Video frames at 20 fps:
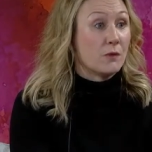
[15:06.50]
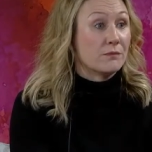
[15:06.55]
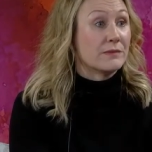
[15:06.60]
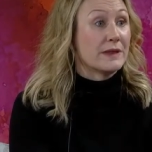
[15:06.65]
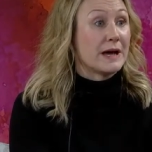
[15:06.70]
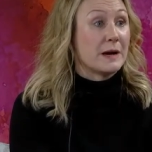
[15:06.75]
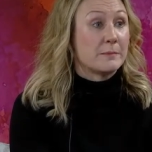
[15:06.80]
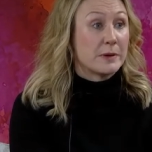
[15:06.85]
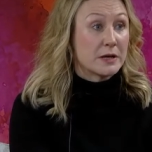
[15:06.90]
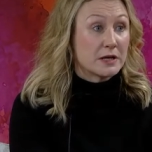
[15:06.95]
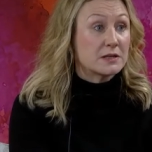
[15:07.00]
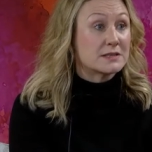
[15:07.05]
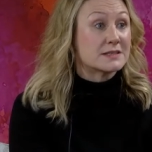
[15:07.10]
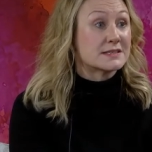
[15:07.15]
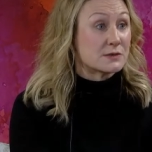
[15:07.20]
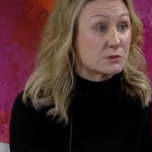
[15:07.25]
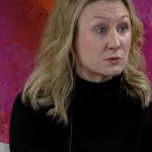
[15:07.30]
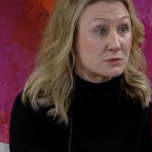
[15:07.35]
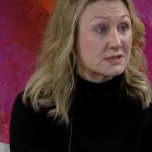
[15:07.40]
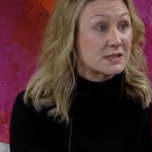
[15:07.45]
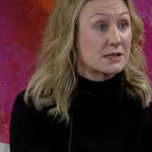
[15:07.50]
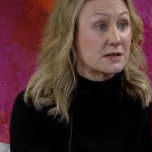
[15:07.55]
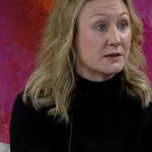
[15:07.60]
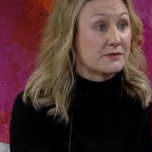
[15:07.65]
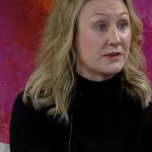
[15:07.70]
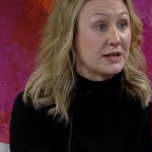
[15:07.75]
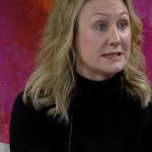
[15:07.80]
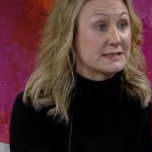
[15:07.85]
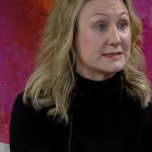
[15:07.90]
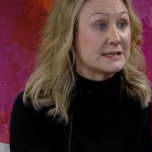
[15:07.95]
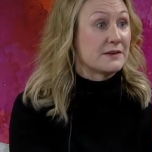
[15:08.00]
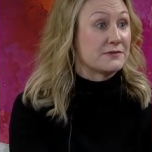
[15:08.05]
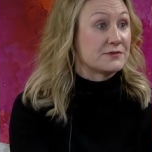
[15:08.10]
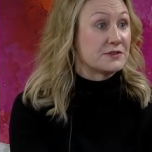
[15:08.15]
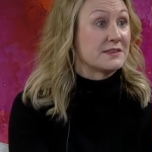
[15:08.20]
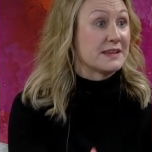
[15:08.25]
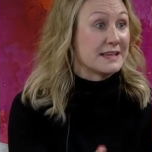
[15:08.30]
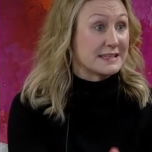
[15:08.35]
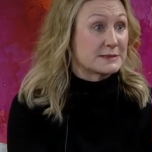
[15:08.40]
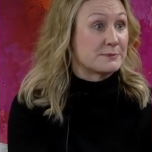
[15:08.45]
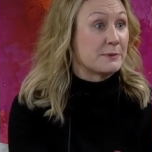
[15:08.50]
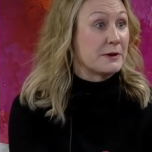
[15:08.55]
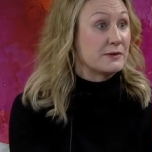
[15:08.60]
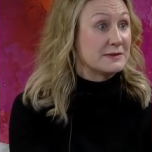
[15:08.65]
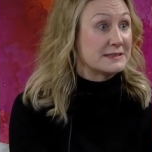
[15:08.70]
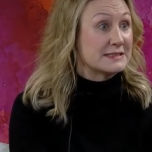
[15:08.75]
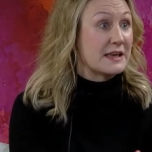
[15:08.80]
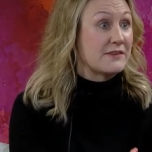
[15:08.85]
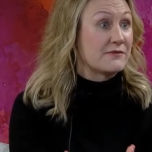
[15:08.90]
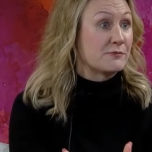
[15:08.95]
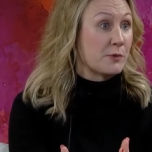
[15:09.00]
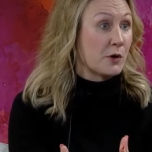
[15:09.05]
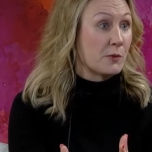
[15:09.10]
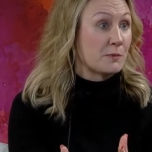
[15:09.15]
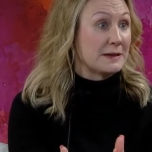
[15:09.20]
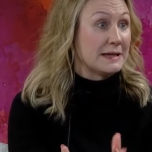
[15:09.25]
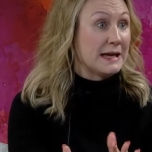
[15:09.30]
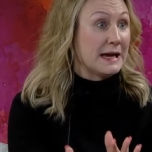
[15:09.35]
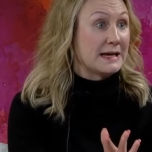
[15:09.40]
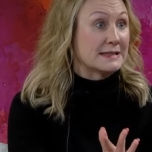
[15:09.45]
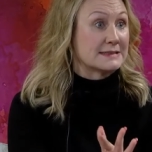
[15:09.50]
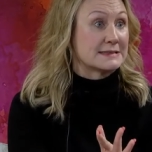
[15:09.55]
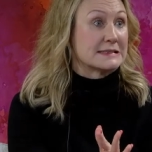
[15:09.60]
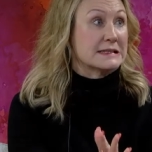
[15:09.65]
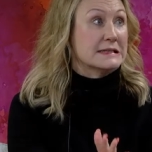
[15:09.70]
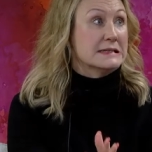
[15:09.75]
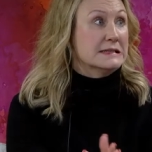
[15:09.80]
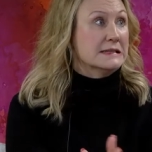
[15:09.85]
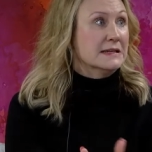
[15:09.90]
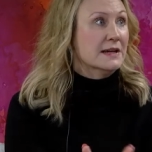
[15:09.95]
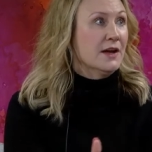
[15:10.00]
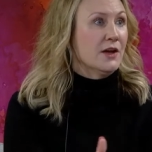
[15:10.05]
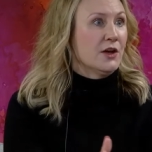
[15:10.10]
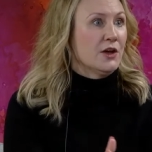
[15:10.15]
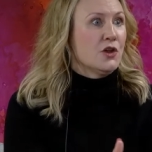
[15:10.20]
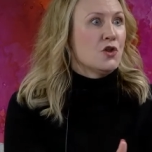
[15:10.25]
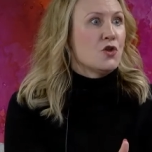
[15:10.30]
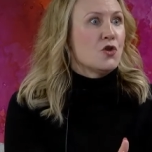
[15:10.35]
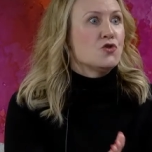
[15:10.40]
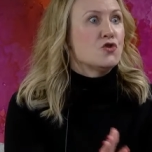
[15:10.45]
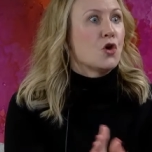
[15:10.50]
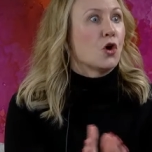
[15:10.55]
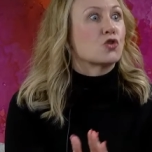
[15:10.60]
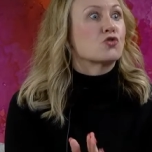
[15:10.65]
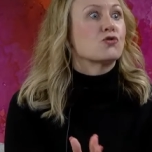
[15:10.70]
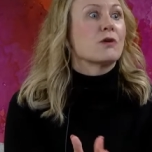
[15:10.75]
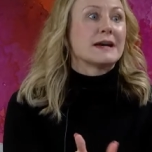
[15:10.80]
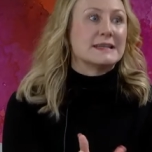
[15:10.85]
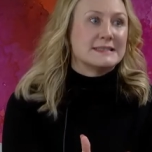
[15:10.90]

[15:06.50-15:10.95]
that personal service after the experience they've probably had? Not great